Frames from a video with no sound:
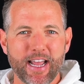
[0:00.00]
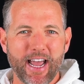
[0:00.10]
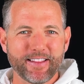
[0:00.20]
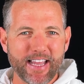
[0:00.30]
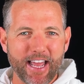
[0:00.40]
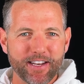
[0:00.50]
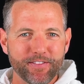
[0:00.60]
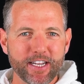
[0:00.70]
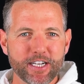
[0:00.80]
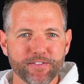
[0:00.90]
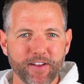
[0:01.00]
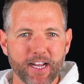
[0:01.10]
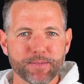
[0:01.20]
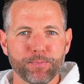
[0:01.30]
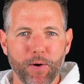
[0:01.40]
At the end of each
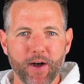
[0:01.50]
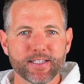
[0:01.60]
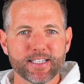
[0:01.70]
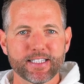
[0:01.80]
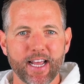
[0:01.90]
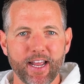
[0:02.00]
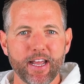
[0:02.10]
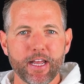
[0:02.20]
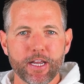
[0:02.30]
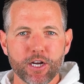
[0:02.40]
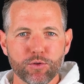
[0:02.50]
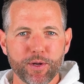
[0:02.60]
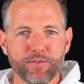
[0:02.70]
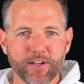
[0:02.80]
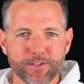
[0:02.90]
phase, pause and say, here's
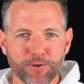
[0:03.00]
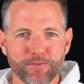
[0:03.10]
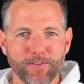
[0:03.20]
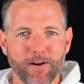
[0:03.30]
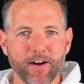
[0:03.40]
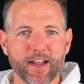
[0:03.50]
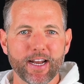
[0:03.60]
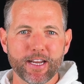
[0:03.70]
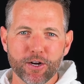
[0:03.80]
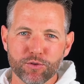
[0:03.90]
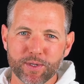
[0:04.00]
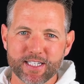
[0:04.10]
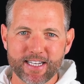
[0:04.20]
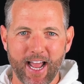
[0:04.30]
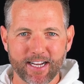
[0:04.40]
what you've done so far and here's
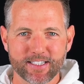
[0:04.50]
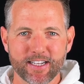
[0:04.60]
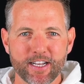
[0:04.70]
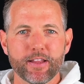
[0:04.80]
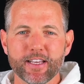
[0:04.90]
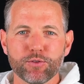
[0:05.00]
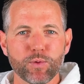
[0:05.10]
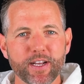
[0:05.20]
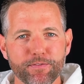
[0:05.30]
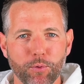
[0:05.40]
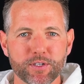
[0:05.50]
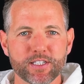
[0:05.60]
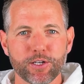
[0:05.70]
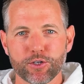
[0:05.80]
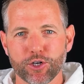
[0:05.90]
what's next. This
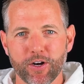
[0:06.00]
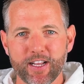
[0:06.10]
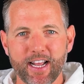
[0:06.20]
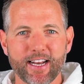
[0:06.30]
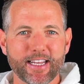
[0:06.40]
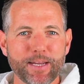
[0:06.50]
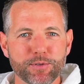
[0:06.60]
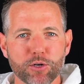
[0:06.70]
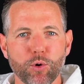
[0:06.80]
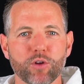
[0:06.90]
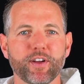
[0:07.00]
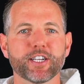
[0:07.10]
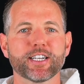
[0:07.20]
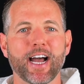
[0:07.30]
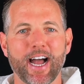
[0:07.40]
reinforces their journey and it keeps their
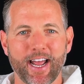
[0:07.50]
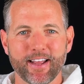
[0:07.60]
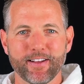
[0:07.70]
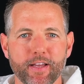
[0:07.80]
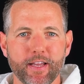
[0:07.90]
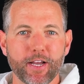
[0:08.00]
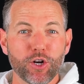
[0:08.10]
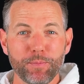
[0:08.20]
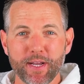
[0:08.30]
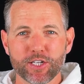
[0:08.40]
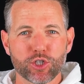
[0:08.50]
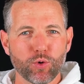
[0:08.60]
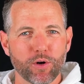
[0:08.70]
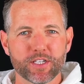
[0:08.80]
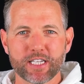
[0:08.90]
motivation high. It could be a
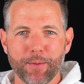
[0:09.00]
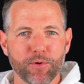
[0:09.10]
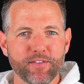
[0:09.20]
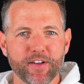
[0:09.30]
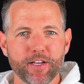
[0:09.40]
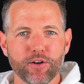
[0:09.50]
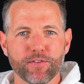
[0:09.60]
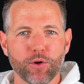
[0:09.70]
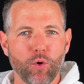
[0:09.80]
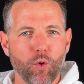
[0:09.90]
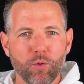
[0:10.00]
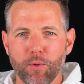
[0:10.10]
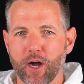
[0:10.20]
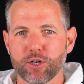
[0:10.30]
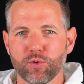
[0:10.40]
short summary video for the whole
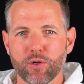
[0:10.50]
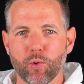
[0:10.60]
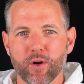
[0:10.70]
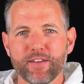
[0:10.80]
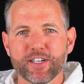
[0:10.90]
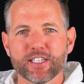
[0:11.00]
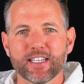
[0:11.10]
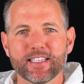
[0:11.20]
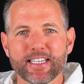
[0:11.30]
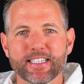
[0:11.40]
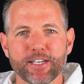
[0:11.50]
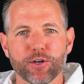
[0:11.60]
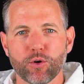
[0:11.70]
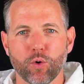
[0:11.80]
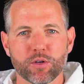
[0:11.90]
module or even just a list in
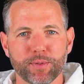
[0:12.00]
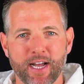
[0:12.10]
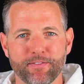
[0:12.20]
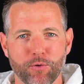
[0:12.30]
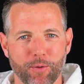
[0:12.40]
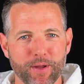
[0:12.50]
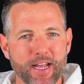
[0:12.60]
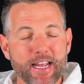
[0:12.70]
your course platform.